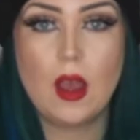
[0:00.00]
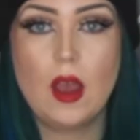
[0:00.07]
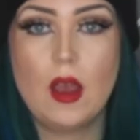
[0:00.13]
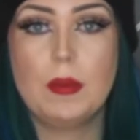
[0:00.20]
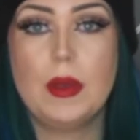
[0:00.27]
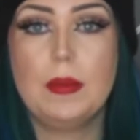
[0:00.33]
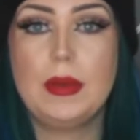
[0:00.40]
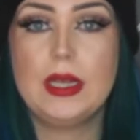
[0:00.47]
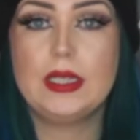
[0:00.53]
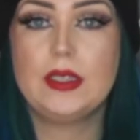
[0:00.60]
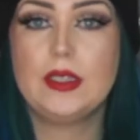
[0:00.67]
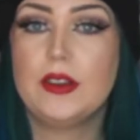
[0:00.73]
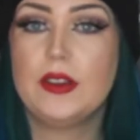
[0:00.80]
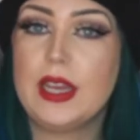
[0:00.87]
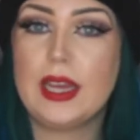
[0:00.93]
But please
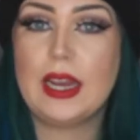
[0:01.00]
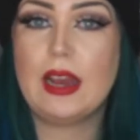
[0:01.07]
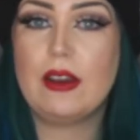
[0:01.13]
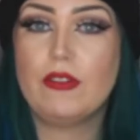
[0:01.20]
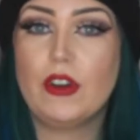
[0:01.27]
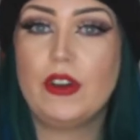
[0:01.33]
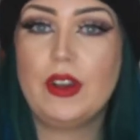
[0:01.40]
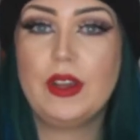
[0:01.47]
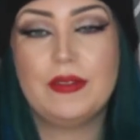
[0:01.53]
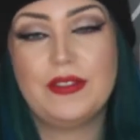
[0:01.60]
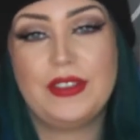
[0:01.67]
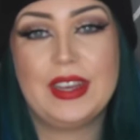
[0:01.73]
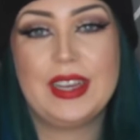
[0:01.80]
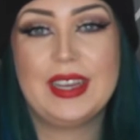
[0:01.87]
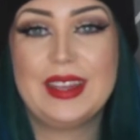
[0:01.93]
don't get that wrong and
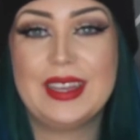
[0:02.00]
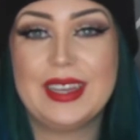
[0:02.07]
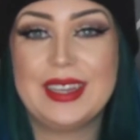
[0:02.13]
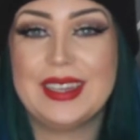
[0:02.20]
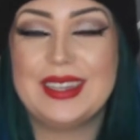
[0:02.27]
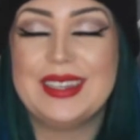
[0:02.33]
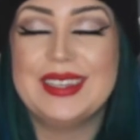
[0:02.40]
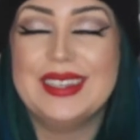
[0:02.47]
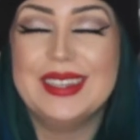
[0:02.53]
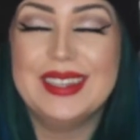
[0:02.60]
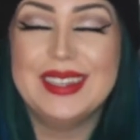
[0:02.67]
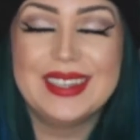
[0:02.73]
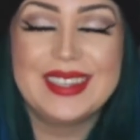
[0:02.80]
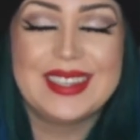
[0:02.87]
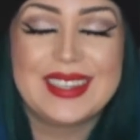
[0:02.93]
think that...
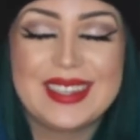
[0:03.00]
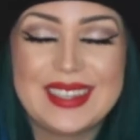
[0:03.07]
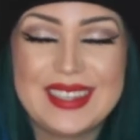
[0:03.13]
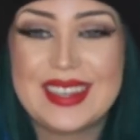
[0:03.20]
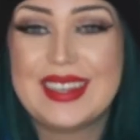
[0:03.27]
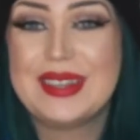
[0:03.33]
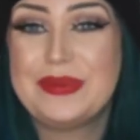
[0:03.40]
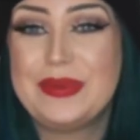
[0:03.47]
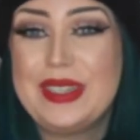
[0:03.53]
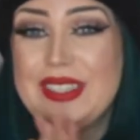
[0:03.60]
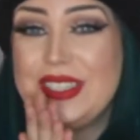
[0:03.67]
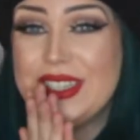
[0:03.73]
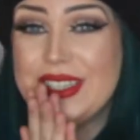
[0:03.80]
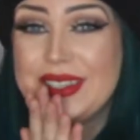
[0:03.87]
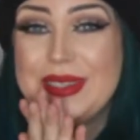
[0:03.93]

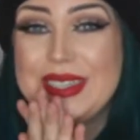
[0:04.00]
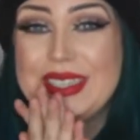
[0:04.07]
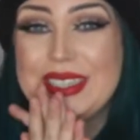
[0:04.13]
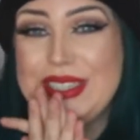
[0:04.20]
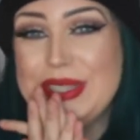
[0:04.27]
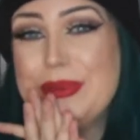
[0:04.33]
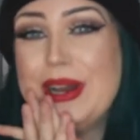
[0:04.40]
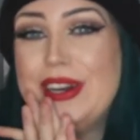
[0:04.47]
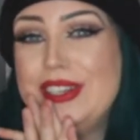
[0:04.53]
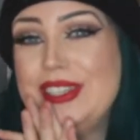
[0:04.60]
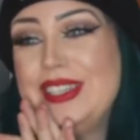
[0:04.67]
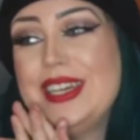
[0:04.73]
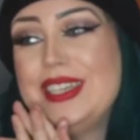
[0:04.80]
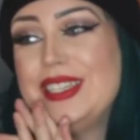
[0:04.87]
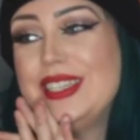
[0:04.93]
just because your partner's
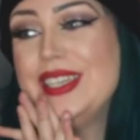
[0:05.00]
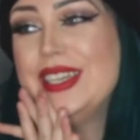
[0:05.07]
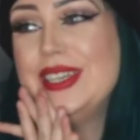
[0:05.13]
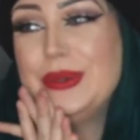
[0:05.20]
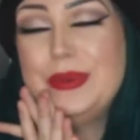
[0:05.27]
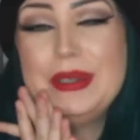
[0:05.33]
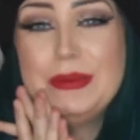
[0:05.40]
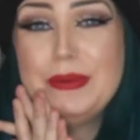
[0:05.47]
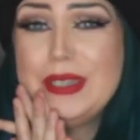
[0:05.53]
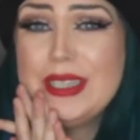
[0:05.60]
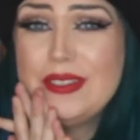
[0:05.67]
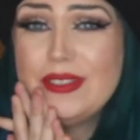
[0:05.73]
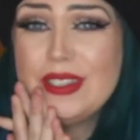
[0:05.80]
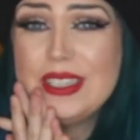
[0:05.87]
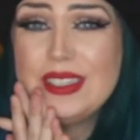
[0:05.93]
acting a little bit weird
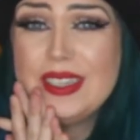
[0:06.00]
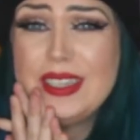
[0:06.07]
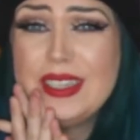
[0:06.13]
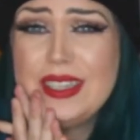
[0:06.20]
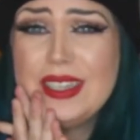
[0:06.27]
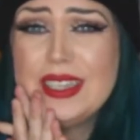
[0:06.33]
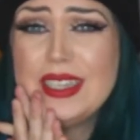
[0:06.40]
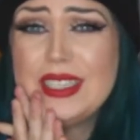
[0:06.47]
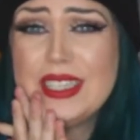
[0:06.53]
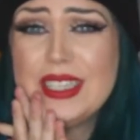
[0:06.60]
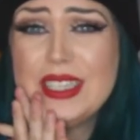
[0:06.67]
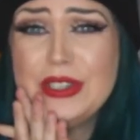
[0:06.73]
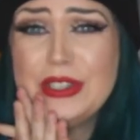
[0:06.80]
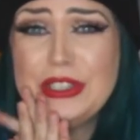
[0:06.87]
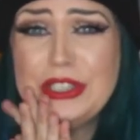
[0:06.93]
recently that they're
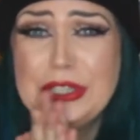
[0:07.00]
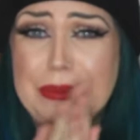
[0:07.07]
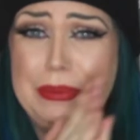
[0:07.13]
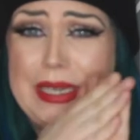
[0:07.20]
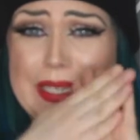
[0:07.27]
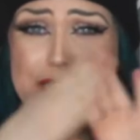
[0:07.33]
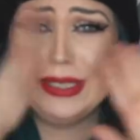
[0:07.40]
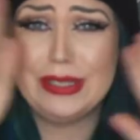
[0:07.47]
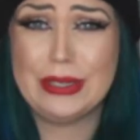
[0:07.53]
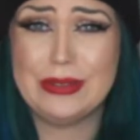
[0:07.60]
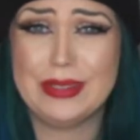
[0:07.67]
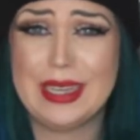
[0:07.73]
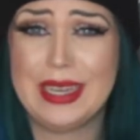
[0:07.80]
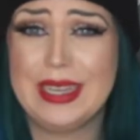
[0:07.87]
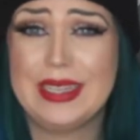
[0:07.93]
cheating on you. Please don't
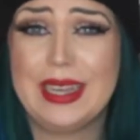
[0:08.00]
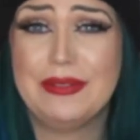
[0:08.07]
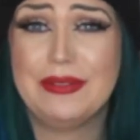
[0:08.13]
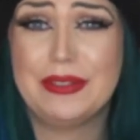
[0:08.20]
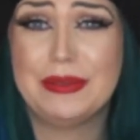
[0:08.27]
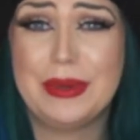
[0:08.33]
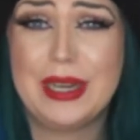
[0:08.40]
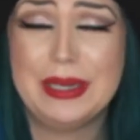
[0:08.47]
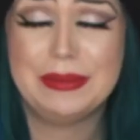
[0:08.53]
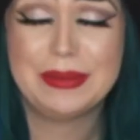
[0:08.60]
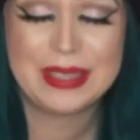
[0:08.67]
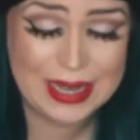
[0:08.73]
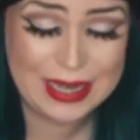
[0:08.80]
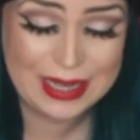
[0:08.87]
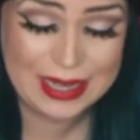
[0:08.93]
take that from what I'm
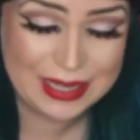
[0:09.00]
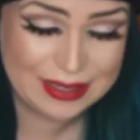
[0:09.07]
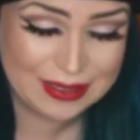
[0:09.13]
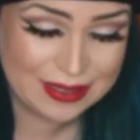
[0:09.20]
saying.